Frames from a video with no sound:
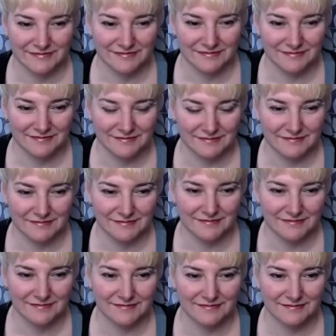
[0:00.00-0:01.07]

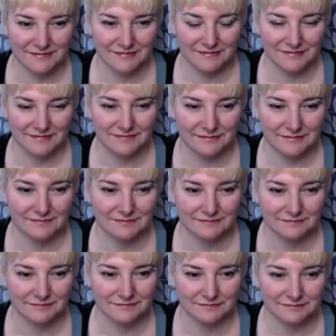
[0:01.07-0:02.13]

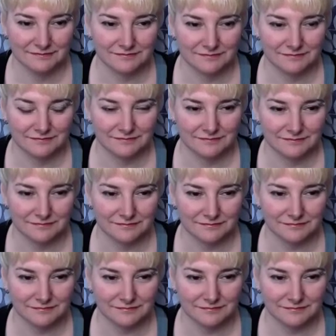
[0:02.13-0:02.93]
[no speech]